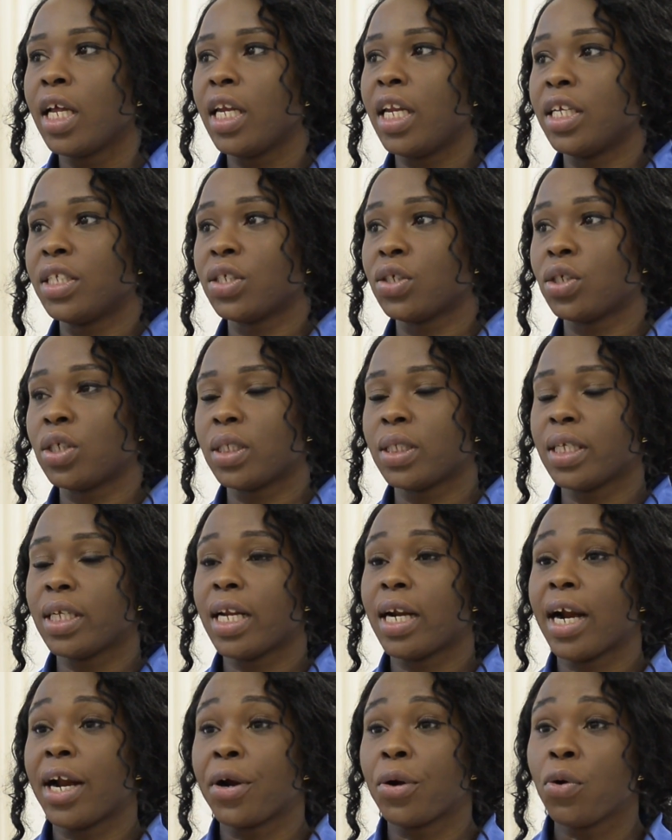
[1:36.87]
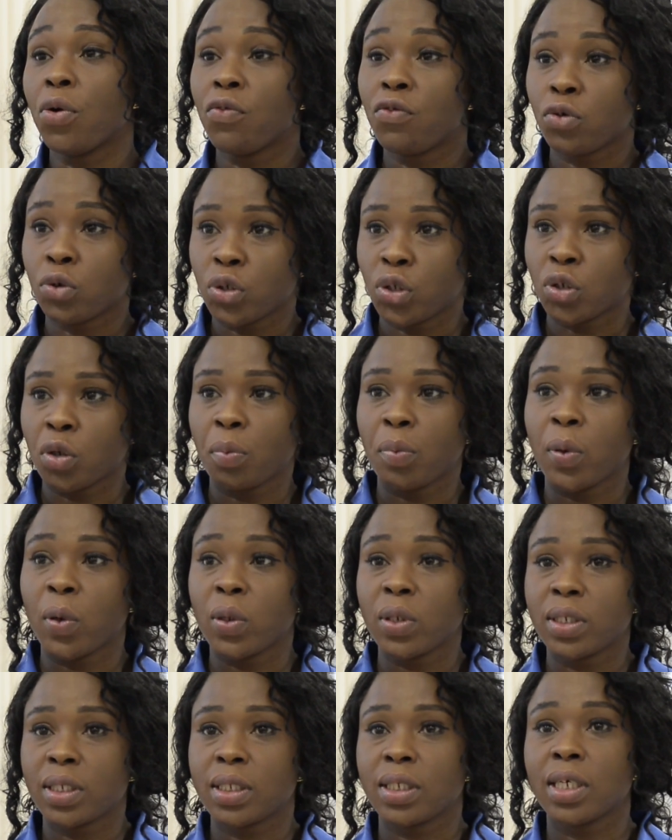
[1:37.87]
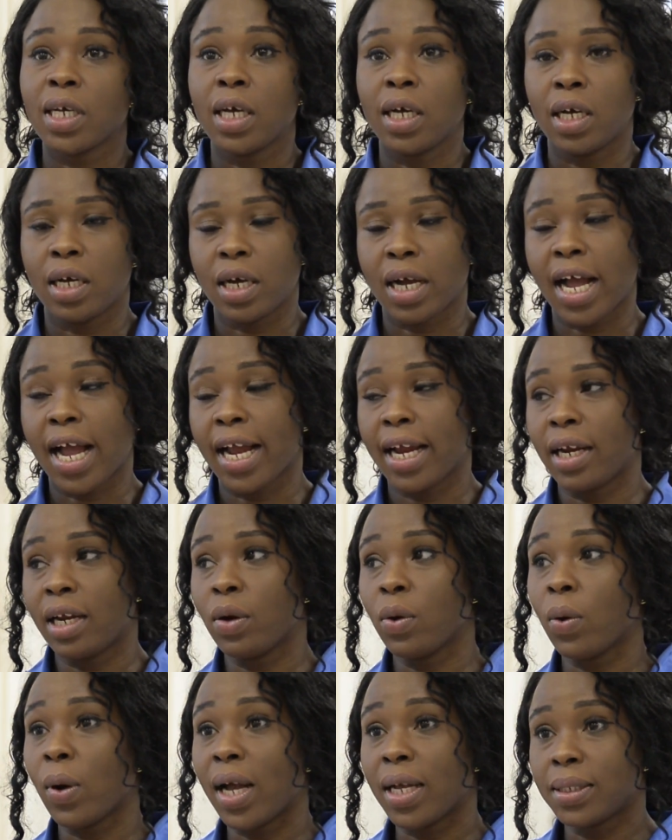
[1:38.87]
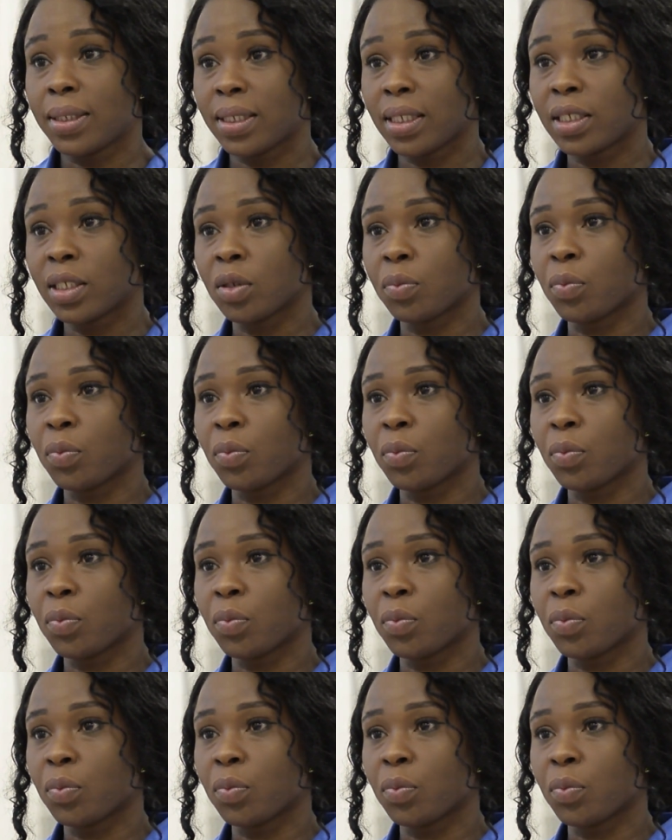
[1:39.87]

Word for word: they suggested that I go for support. I go and seek